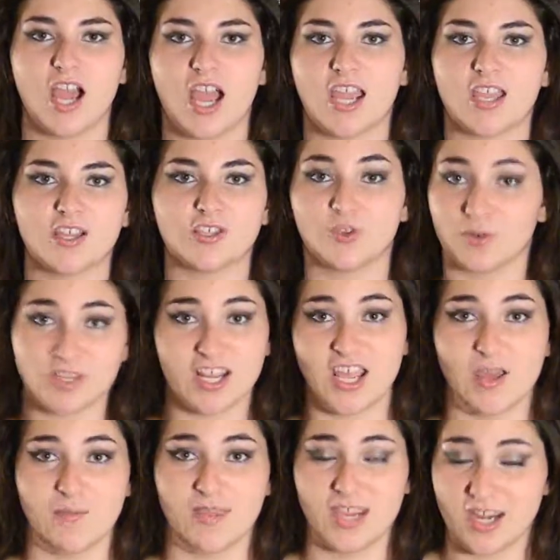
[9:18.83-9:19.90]
I adored
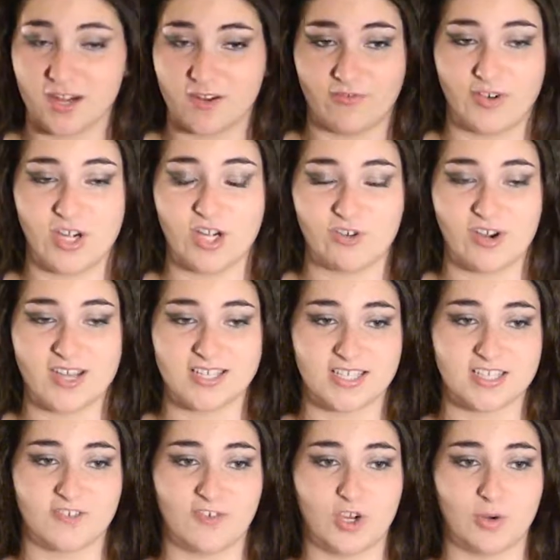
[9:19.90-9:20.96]
him. He had a very great
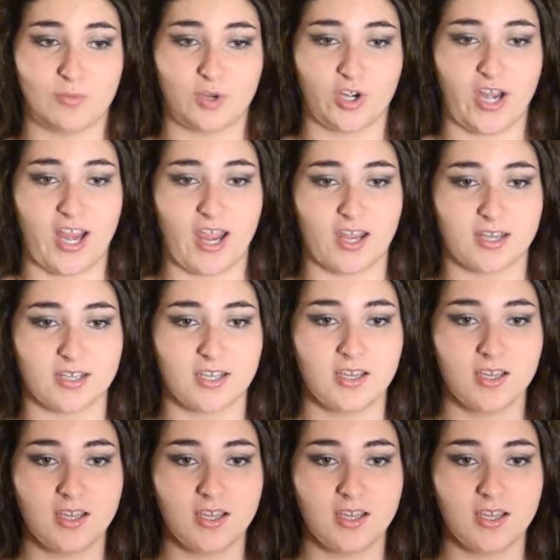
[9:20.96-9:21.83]
sense of humor, and